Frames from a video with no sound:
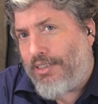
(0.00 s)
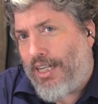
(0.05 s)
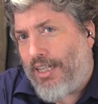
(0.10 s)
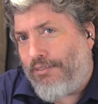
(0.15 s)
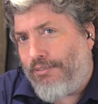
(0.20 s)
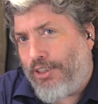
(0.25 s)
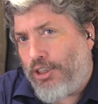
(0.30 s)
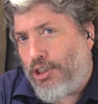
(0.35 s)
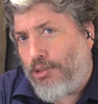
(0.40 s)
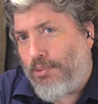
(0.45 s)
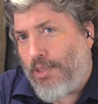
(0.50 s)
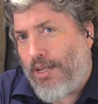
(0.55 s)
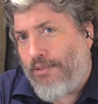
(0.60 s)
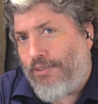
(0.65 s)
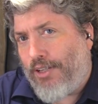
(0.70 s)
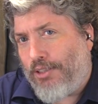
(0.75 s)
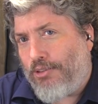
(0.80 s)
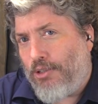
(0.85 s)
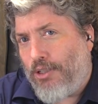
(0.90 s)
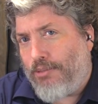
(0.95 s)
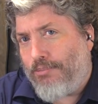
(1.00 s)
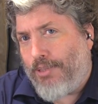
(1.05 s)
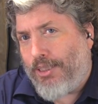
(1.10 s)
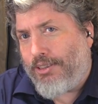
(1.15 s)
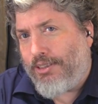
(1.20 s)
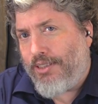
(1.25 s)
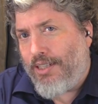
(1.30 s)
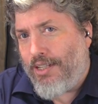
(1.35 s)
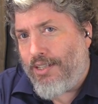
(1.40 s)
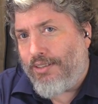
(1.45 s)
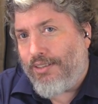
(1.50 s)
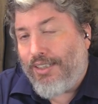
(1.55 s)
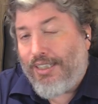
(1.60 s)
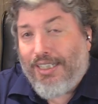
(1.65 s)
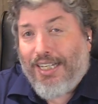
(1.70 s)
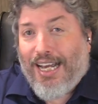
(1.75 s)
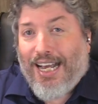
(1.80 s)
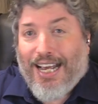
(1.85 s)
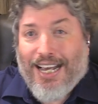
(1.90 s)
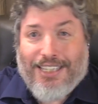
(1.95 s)
Out of Egypt have I called my son.
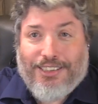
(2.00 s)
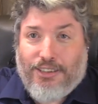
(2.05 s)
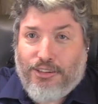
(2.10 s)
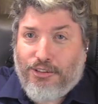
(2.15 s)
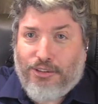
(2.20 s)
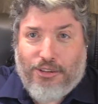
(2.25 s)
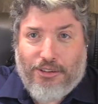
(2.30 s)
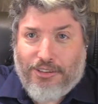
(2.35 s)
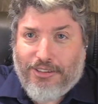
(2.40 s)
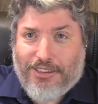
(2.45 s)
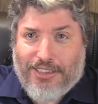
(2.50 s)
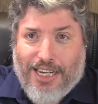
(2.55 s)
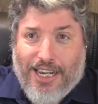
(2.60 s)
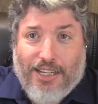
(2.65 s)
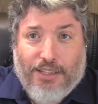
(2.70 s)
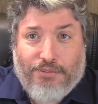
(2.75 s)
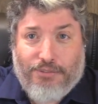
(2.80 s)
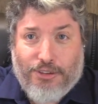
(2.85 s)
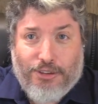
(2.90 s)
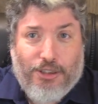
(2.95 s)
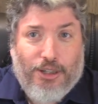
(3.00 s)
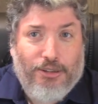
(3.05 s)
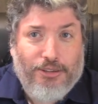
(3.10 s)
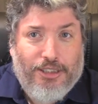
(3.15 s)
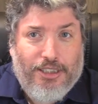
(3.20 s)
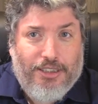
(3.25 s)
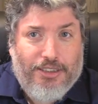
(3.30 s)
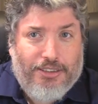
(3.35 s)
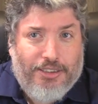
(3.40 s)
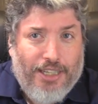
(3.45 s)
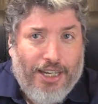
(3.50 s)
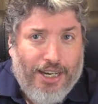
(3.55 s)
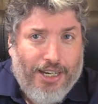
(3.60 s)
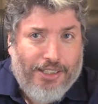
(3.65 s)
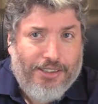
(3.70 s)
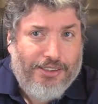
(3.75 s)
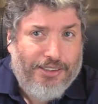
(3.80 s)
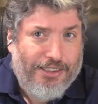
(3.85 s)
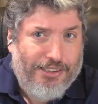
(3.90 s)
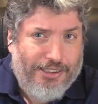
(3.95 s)
As it turns out, if you go to the
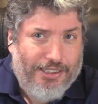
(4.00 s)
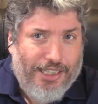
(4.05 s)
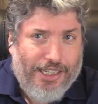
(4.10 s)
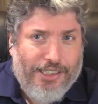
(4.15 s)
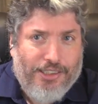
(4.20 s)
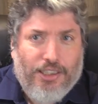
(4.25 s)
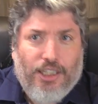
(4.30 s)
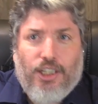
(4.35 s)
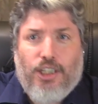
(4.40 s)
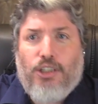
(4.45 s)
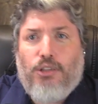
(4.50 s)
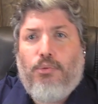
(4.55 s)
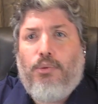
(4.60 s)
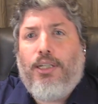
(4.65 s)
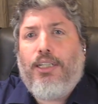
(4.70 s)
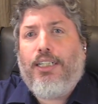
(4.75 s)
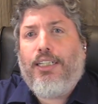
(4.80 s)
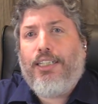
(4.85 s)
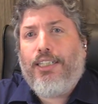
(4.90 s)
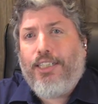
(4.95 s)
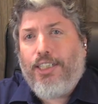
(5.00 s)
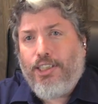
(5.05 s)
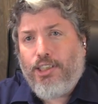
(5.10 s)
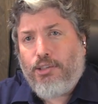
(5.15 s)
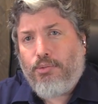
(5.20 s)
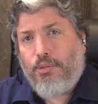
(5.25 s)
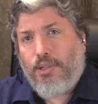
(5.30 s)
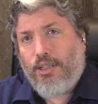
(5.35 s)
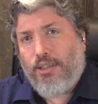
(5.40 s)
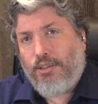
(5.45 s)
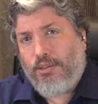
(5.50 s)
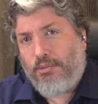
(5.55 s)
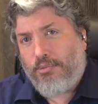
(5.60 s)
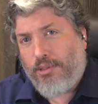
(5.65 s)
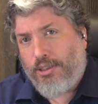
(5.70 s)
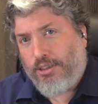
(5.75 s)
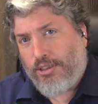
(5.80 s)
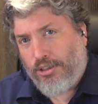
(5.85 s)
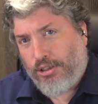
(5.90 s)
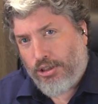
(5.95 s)
text, it says, When Israel
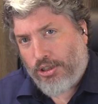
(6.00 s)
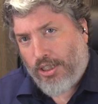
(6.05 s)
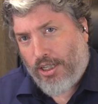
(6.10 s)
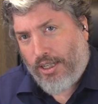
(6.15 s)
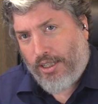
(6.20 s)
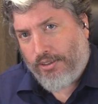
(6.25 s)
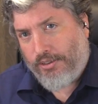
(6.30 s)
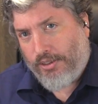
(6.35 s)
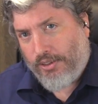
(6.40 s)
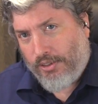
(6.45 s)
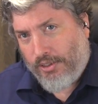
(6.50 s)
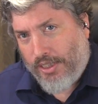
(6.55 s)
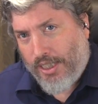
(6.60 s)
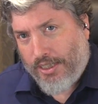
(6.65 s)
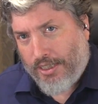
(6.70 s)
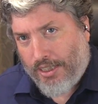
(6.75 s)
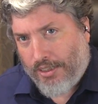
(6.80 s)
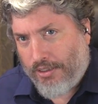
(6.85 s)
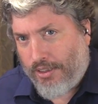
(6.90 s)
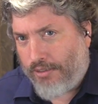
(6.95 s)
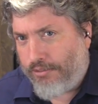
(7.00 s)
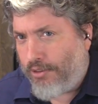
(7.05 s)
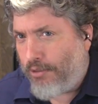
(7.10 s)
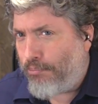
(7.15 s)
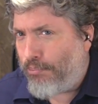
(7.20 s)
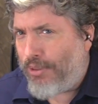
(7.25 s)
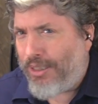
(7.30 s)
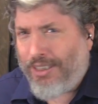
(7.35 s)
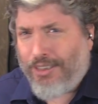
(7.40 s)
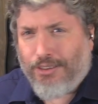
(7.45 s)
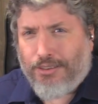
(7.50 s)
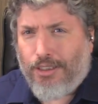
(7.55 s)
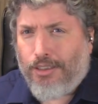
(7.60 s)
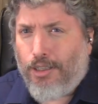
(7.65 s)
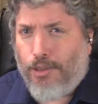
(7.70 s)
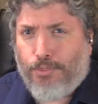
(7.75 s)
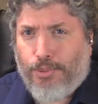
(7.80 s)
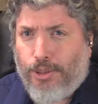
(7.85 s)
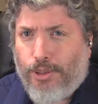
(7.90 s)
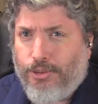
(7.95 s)
was a child, then I loved him. Please look
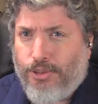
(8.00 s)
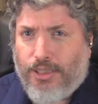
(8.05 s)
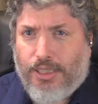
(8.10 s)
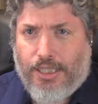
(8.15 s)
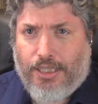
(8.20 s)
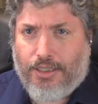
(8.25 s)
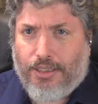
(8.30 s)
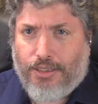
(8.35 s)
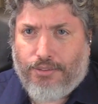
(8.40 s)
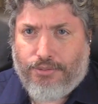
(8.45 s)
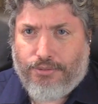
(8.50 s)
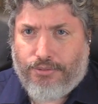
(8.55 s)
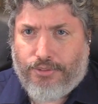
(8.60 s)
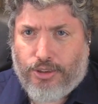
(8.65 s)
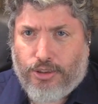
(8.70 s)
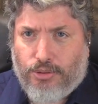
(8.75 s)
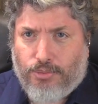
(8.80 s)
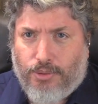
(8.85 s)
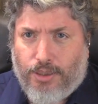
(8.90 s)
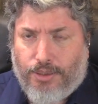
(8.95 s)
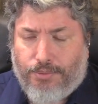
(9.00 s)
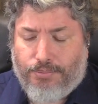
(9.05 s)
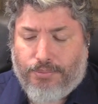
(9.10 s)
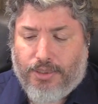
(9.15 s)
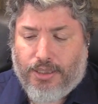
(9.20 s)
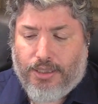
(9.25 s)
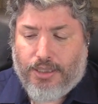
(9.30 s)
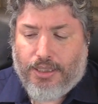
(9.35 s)
up Hosea 11, verse 1.